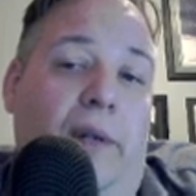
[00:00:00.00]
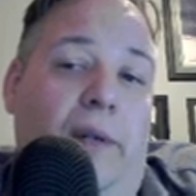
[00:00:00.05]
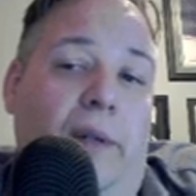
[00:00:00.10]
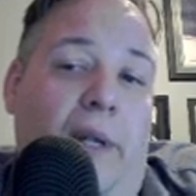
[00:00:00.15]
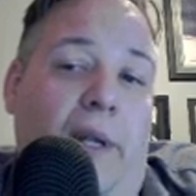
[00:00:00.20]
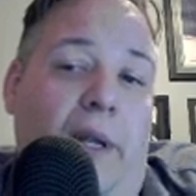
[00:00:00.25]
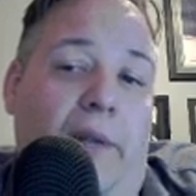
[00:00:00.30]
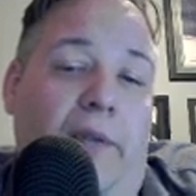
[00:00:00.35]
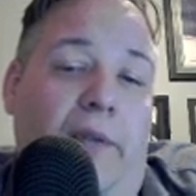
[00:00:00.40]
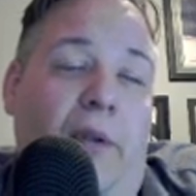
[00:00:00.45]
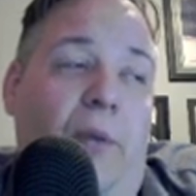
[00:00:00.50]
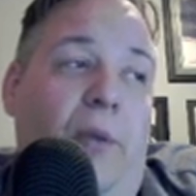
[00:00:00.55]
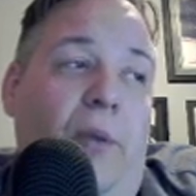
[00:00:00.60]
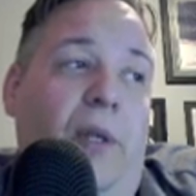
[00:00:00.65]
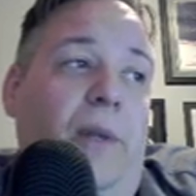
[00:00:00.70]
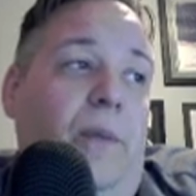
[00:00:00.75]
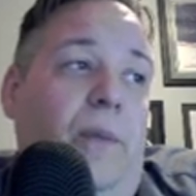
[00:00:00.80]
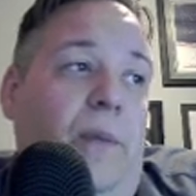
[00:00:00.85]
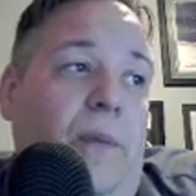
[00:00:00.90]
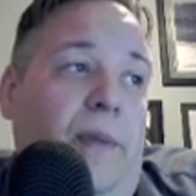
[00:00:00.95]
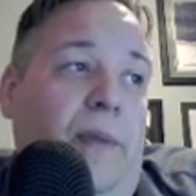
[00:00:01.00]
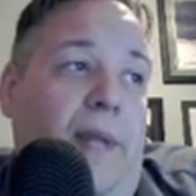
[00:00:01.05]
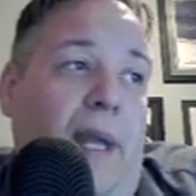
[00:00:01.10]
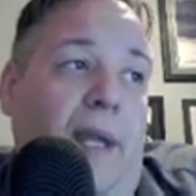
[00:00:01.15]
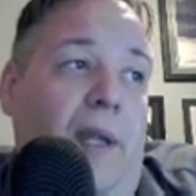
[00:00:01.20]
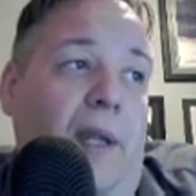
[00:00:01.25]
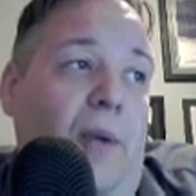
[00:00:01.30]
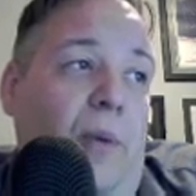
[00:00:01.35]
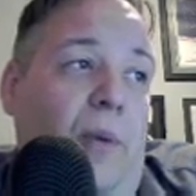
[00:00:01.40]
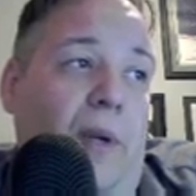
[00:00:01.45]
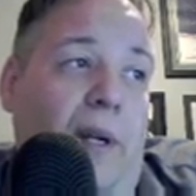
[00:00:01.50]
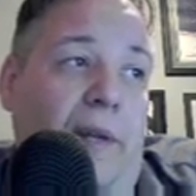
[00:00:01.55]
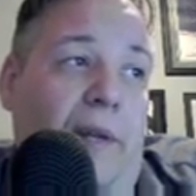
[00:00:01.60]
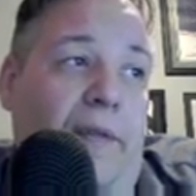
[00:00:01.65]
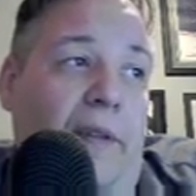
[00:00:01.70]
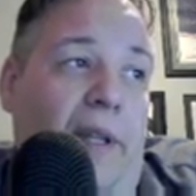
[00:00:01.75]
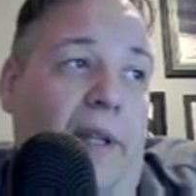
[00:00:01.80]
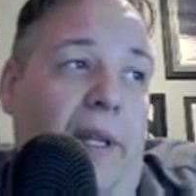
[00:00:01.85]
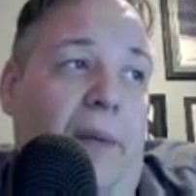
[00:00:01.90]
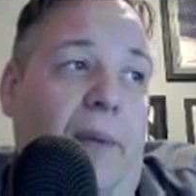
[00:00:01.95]
if you would, thank you. We're an
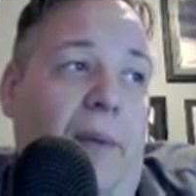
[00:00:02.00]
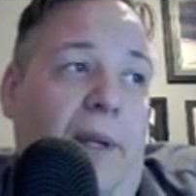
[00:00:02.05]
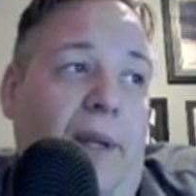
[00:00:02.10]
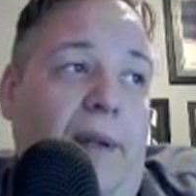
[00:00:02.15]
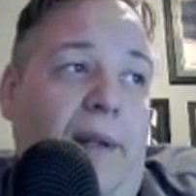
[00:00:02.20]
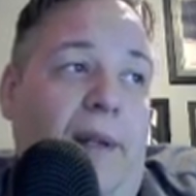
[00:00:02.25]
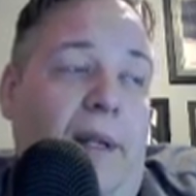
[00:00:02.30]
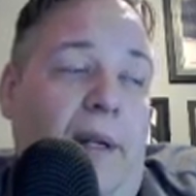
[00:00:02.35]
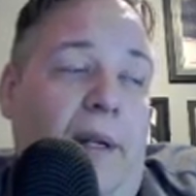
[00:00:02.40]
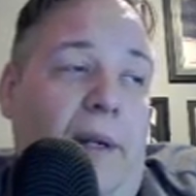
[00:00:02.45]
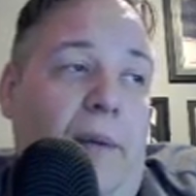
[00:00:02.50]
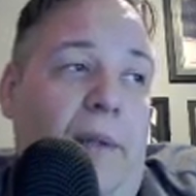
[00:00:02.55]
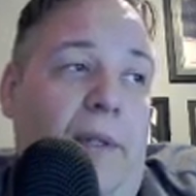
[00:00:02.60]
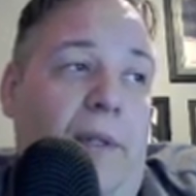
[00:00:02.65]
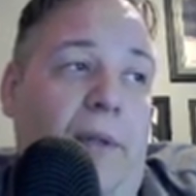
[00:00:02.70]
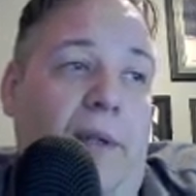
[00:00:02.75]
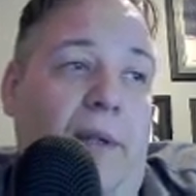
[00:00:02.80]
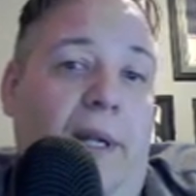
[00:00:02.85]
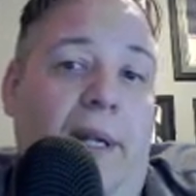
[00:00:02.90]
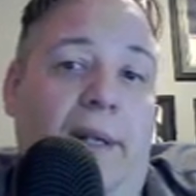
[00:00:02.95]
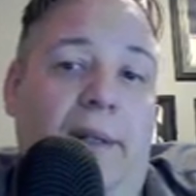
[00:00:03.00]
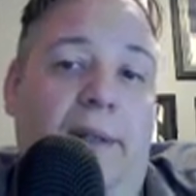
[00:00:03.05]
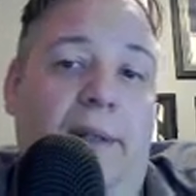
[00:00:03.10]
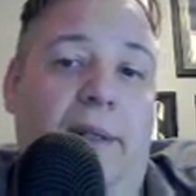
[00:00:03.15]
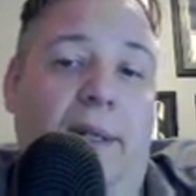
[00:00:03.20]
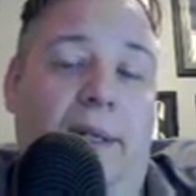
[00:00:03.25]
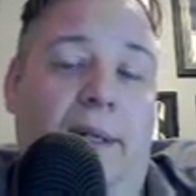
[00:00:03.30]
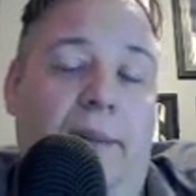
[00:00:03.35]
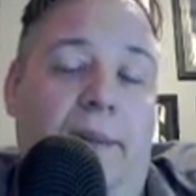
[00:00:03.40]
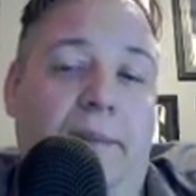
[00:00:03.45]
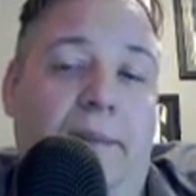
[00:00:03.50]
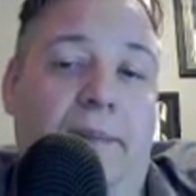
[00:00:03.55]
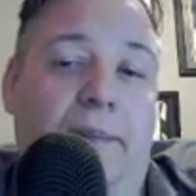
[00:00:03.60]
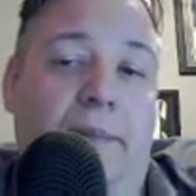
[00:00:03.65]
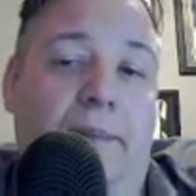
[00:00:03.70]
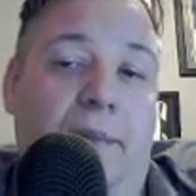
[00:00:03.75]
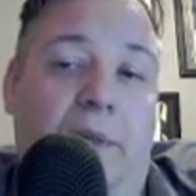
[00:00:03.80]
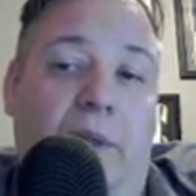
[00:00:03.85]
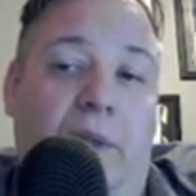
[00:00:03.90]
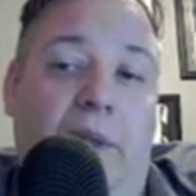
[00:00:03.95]
affiliate. We do
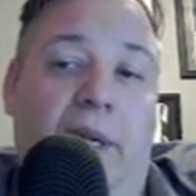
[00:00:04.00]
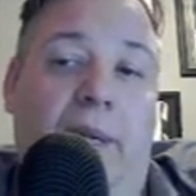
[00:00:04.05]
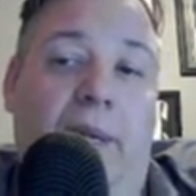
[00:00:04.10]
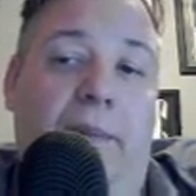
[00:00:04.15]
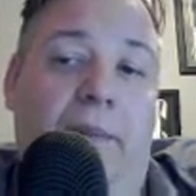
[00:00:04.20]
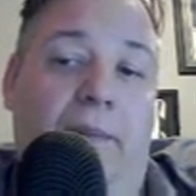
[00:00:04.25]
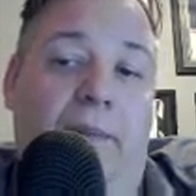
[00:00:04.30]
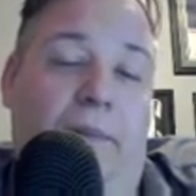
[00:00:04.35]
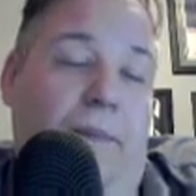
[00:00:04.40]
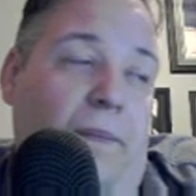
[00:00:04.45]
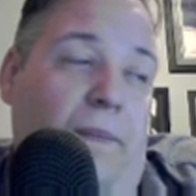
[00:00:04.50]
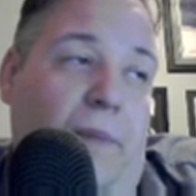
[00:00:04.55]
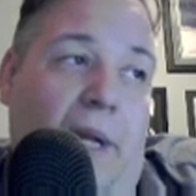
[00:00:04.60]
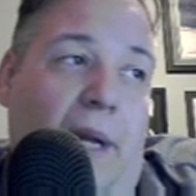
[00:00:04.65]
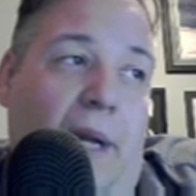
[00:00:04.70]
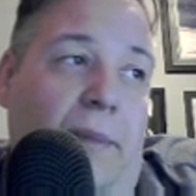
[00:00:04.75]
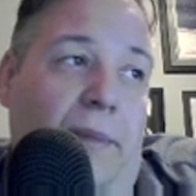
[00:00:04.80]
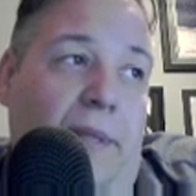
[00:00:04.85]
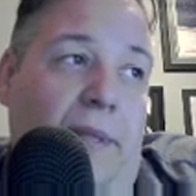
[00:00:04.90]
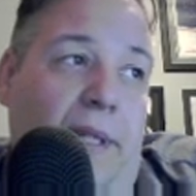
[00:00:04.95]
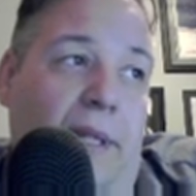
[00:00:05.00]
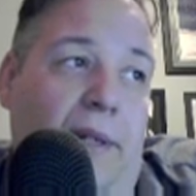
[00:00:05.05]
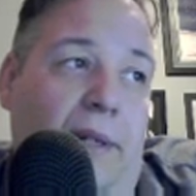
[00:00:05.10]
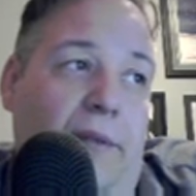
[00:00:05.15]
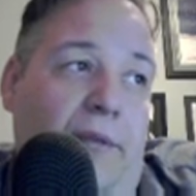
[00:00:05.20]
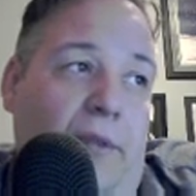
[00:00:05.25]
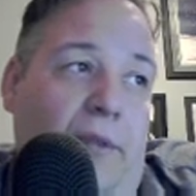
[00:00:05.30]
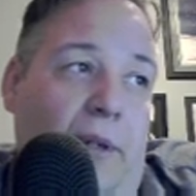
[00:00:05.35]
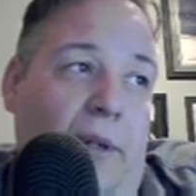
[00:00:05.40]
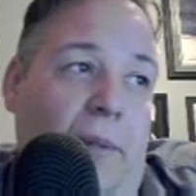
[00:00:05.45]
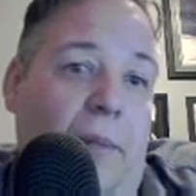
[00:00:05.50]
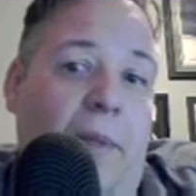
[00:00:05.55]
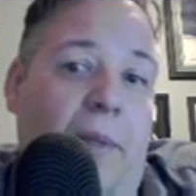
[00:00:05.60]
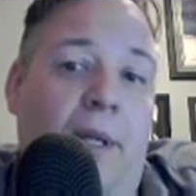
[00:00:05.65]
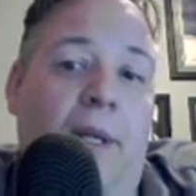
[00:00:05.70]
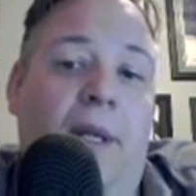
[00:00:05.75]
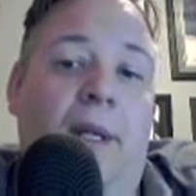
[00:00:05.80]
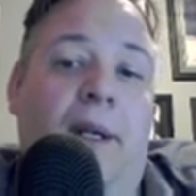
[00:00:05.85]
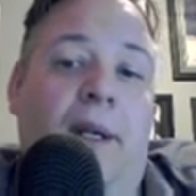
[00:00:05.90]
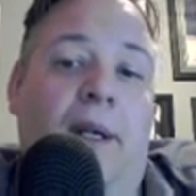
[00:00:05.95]
get compensated from
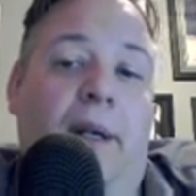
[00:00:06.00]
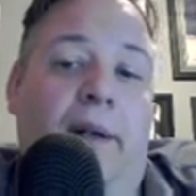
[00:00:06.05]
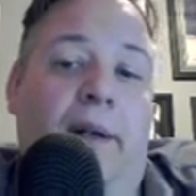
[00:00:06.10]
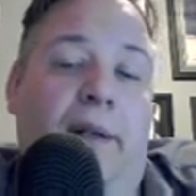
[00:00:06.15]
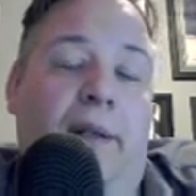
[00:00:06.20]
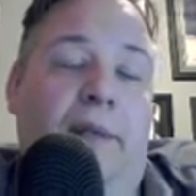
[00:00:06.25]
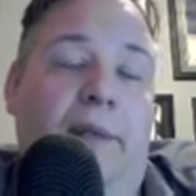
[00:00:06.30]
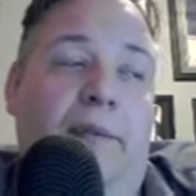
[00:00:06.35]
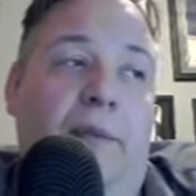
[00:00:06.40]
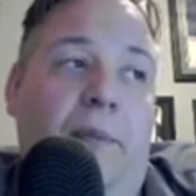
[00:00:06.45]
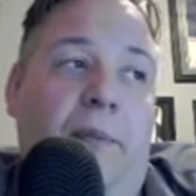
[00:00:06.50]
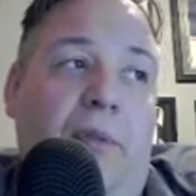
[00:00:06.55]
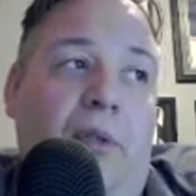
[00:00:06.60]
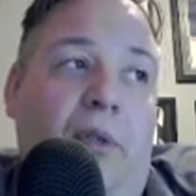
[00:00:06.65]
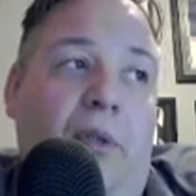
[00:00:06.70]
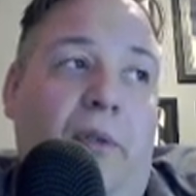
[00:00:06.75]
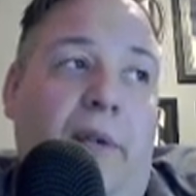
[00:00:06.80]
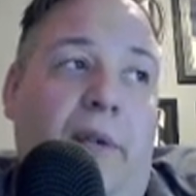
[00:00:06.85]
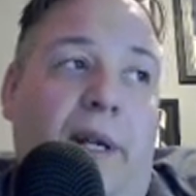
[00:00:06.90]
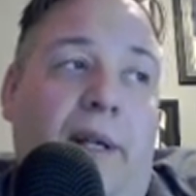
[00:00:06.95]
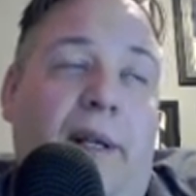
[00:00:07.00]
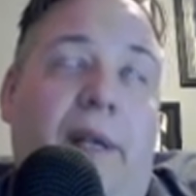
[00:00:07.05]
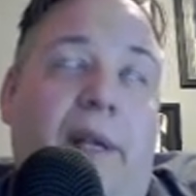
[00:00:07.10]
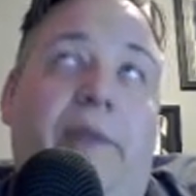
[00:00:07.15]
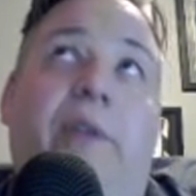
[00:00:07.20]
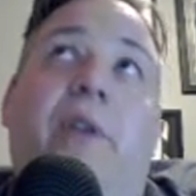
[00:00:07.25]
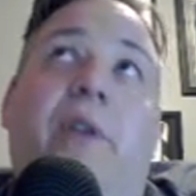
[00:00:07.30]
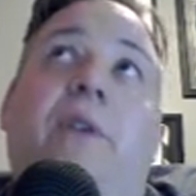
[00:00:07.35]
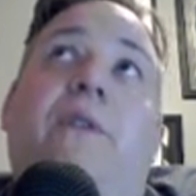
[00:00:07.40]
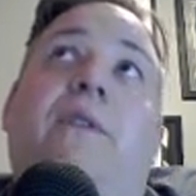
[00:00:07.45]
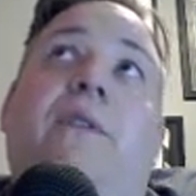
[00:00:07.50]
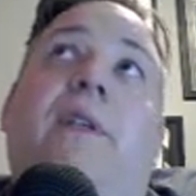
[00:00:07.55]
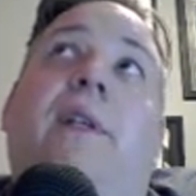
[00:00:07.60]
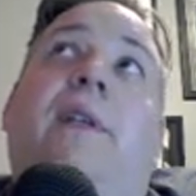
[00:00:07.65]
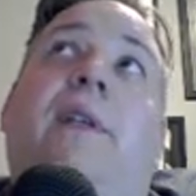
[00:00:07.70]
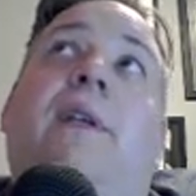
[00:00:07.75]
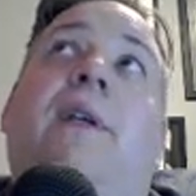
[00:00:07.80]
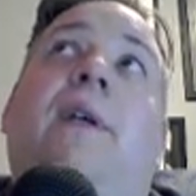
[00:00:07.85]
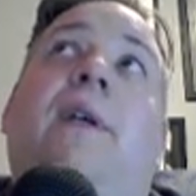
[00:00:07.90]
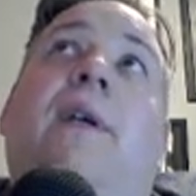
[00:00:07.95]
Sorare if you use it.